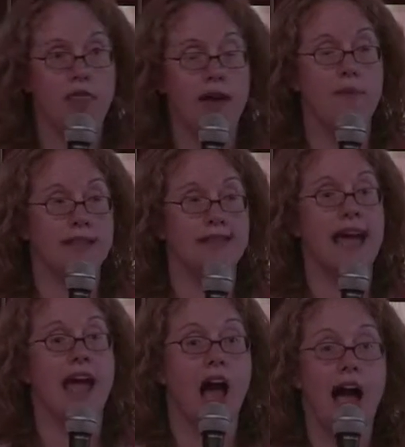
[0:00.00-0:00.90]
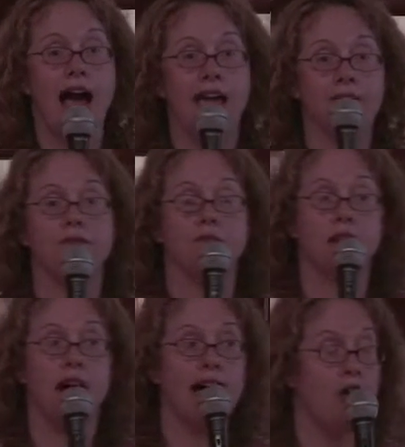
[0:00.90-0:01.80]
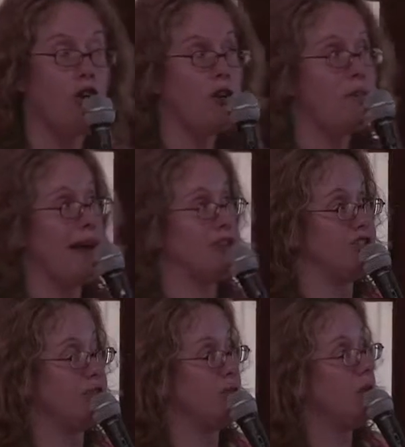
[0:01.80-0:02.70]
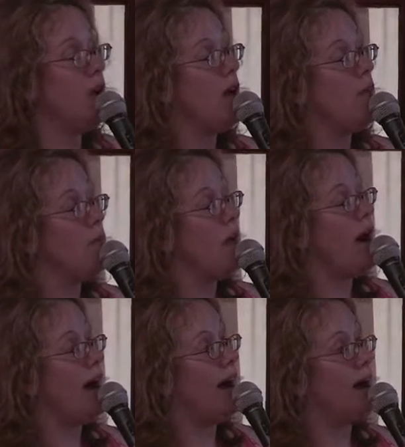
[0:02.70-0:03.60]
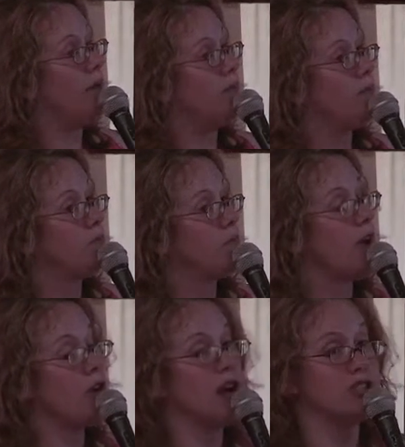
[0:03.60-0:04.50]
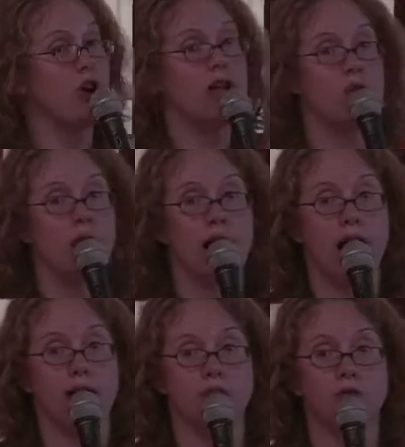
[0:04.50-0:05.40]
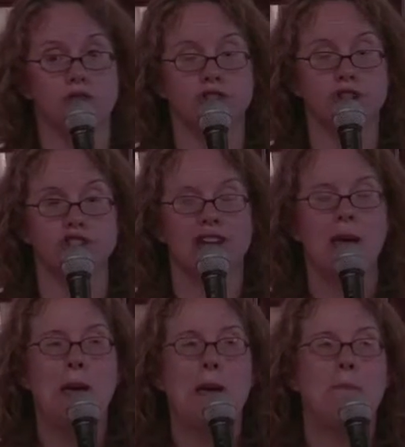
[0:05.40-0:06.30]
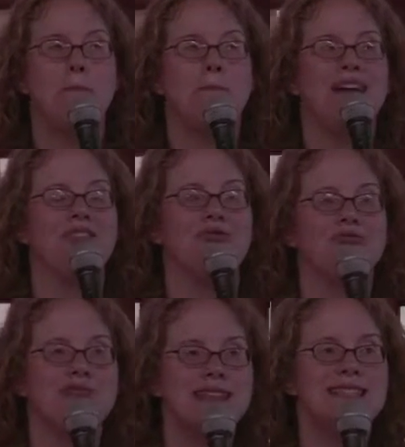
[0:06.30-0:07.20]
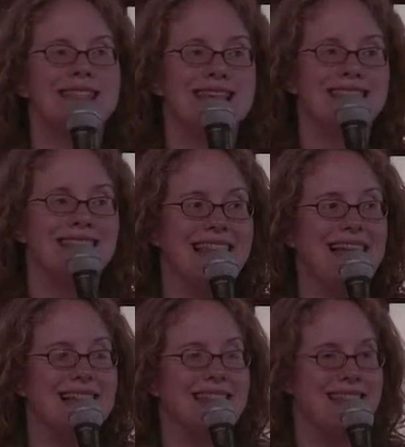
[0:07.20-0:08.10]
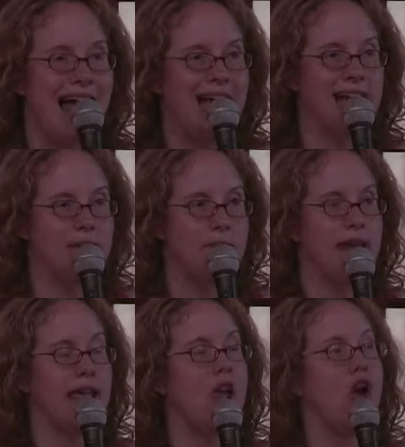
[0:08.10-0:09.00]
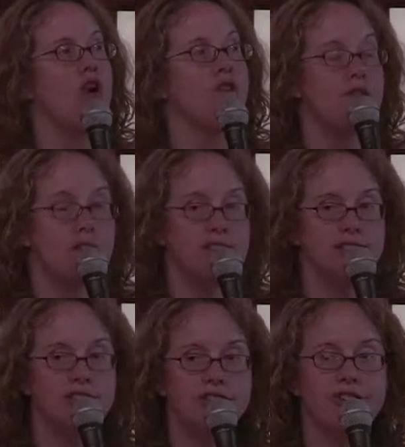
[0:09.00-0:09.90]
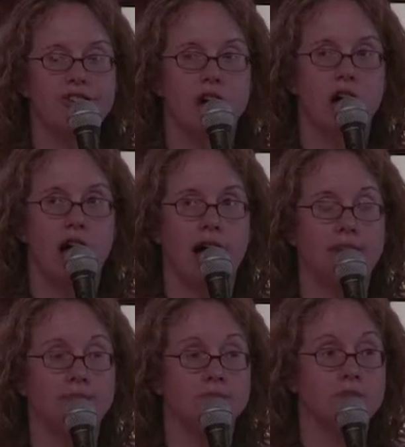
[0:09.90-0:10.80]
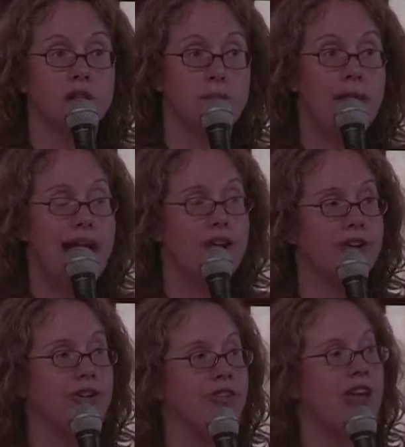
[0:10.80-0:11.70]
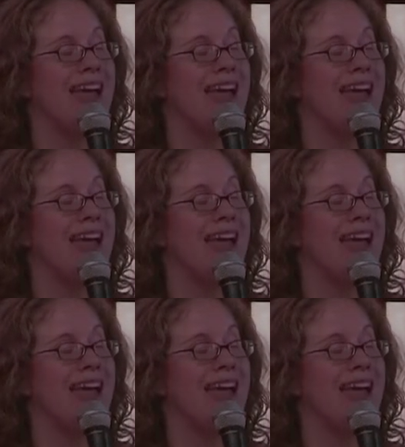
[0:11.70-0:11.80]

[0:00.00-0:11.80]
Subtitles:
them and say, I heard about you, I saw you on Google search, but the reason they selected that company versus their competitors